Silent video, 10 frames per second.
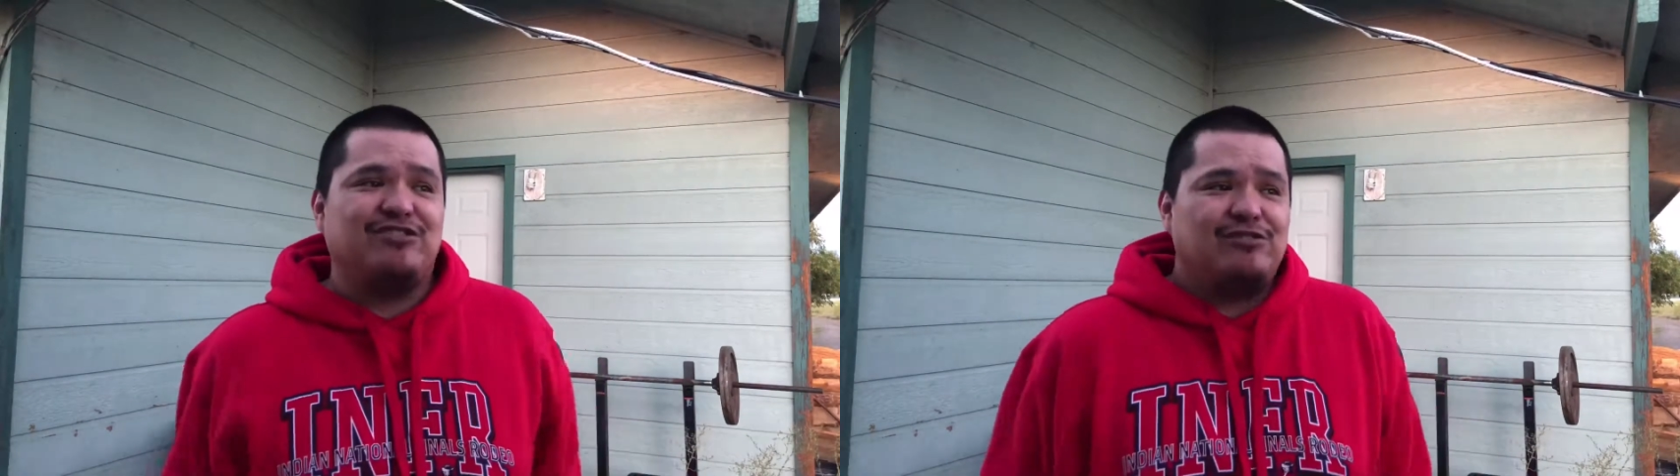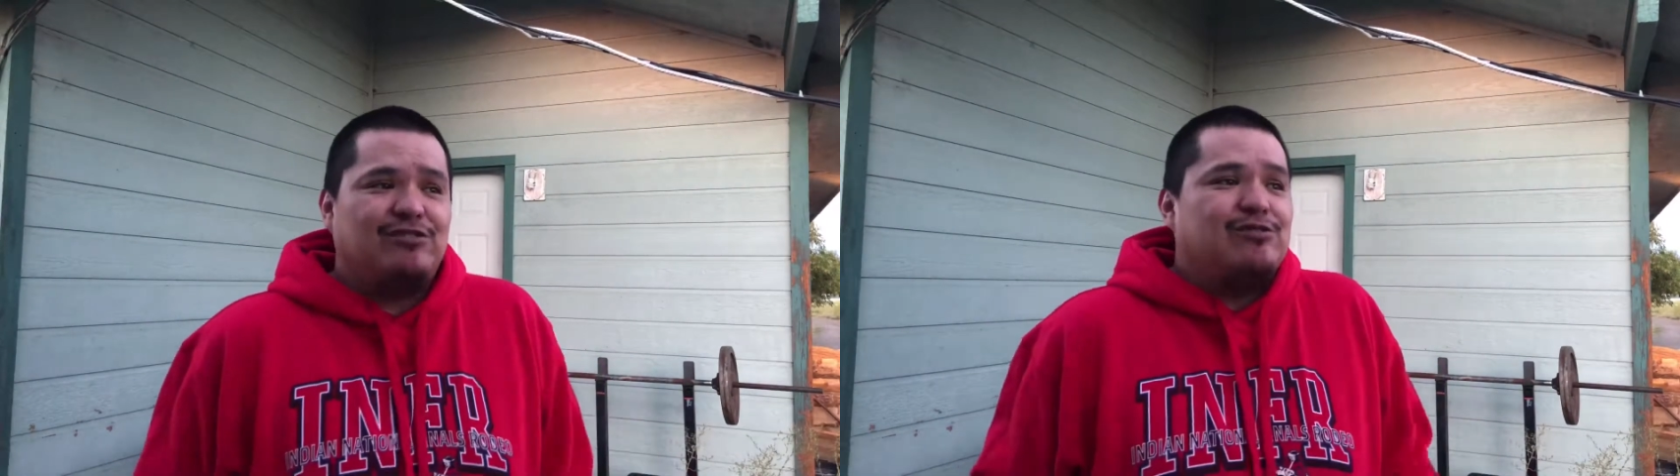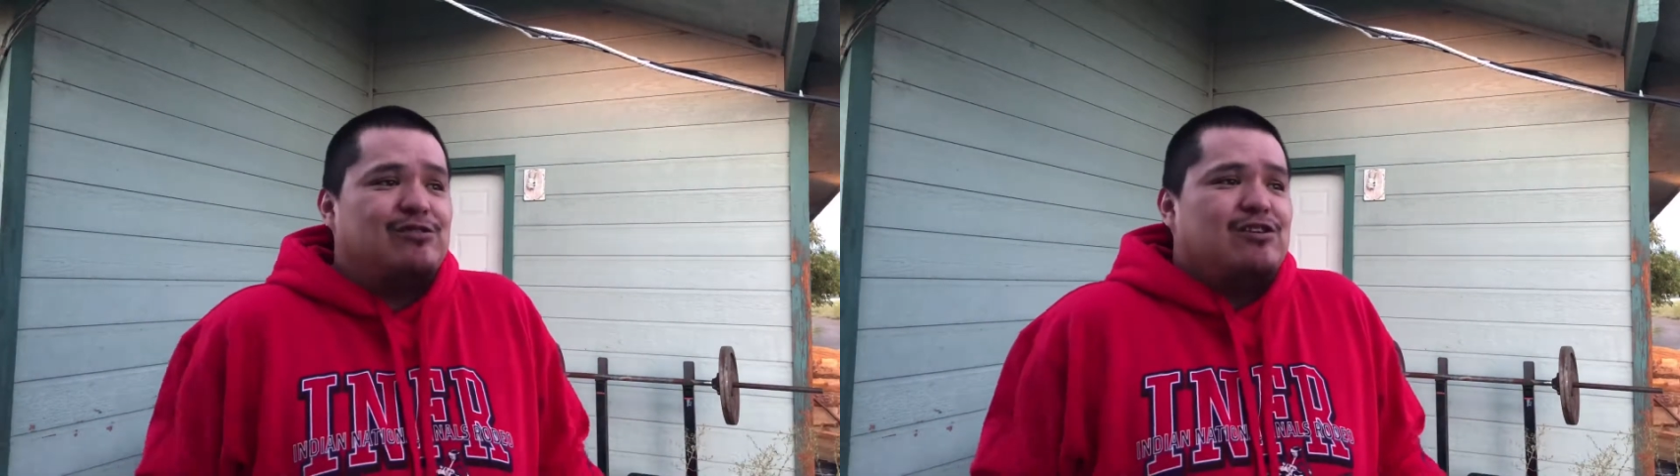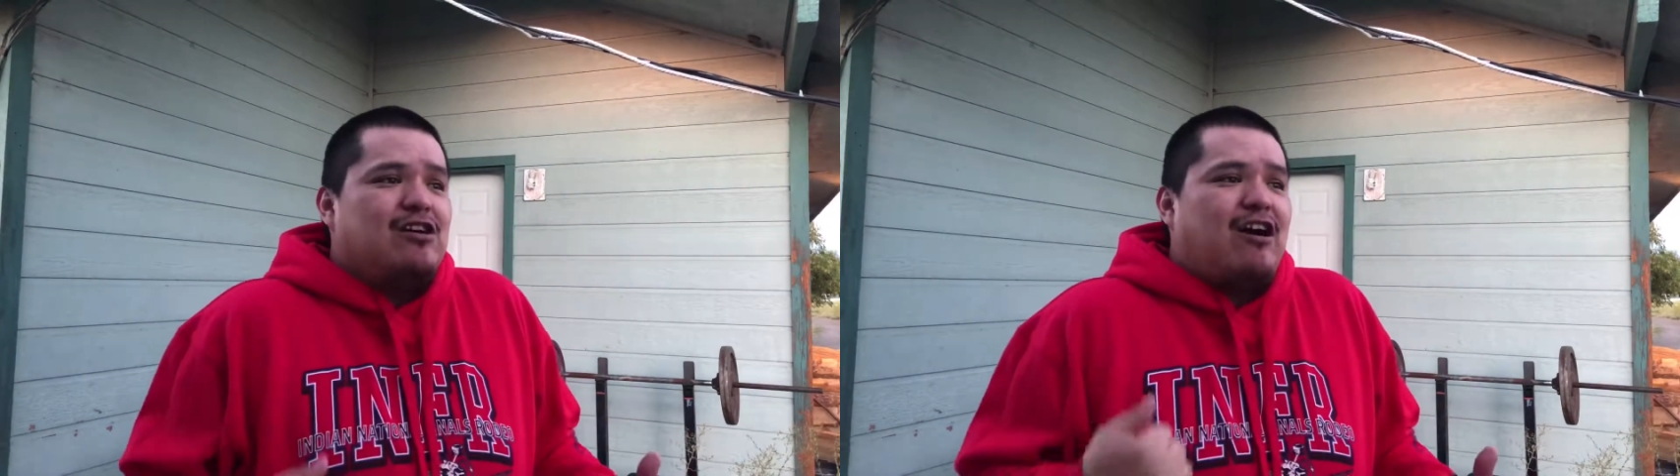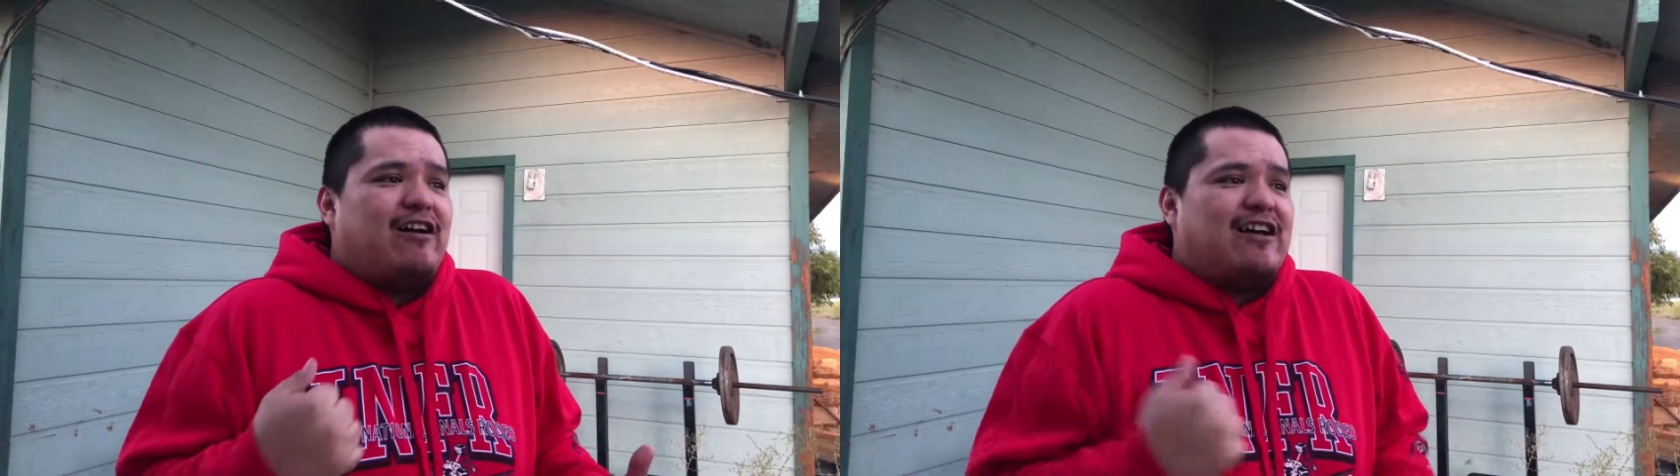you know
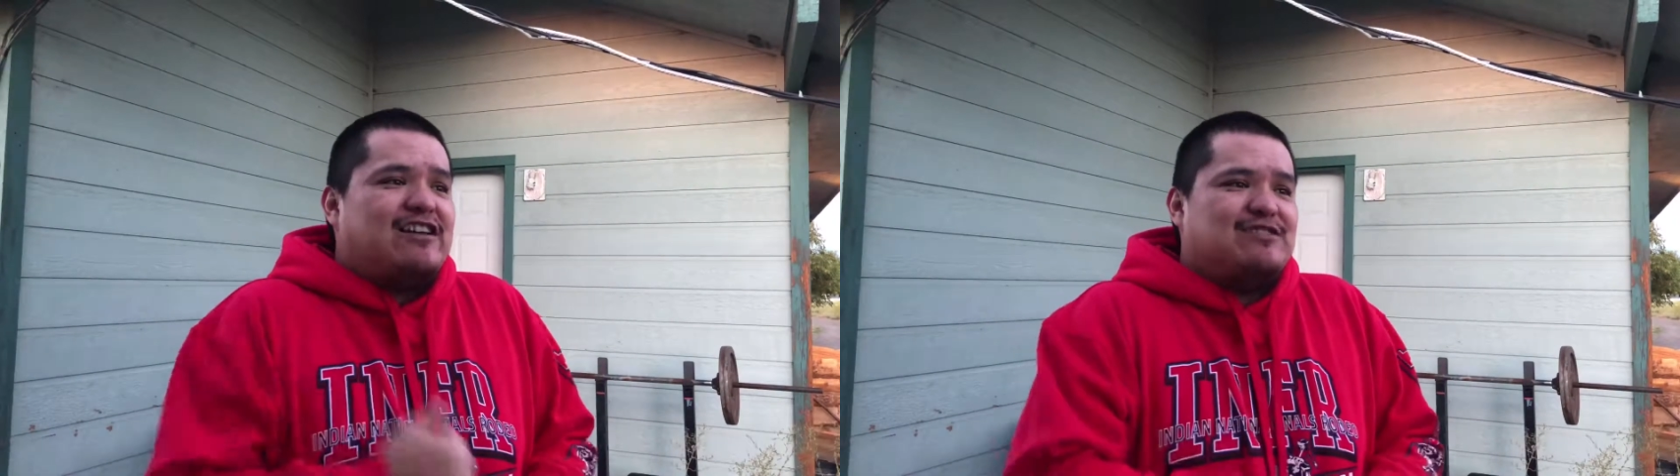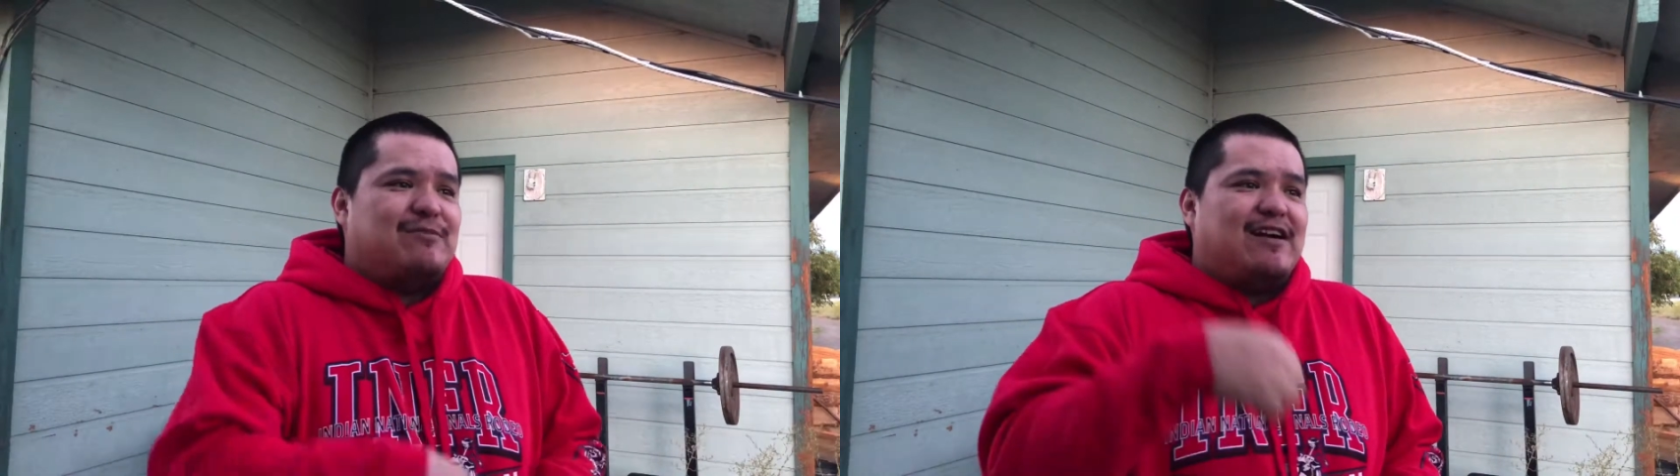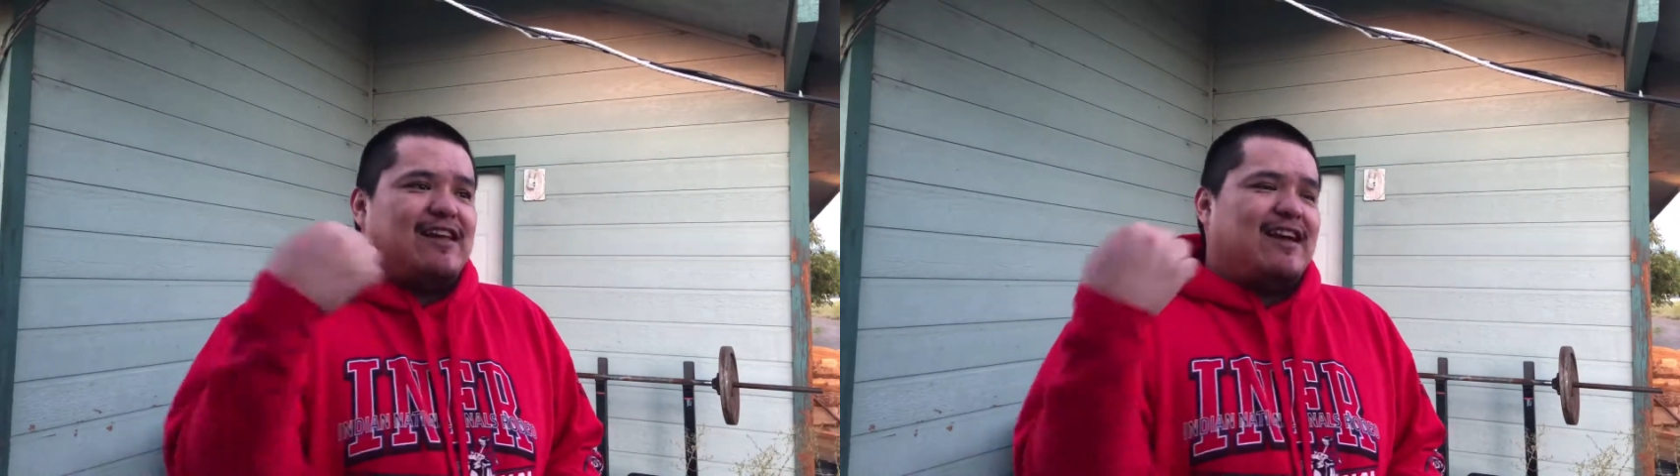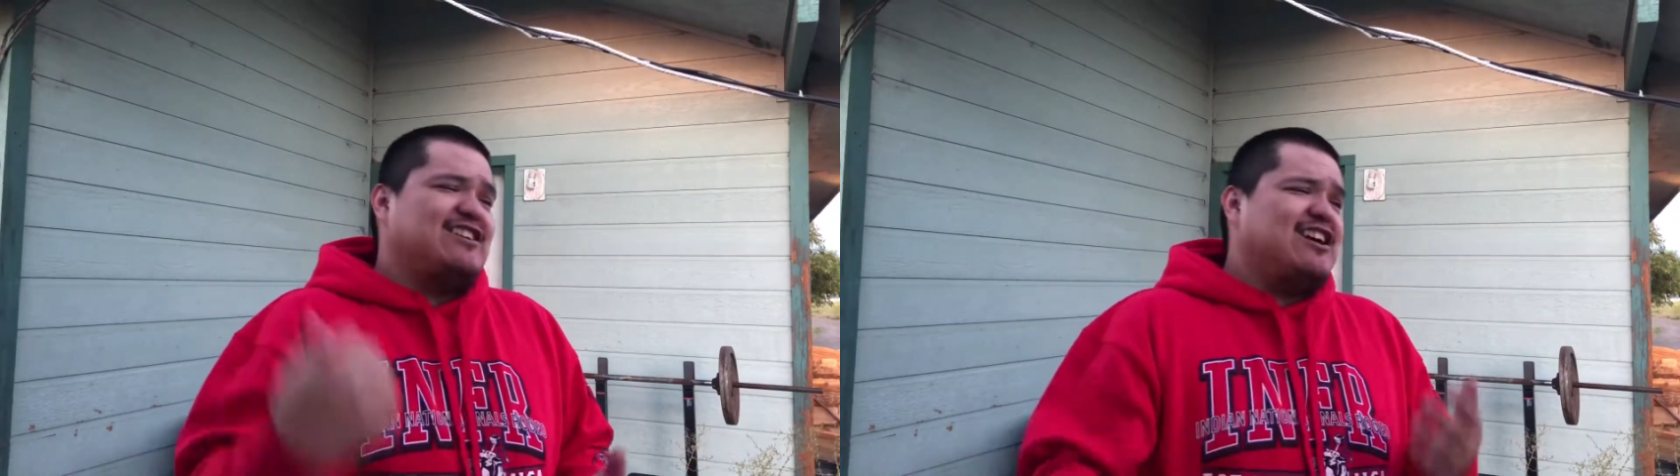are into my like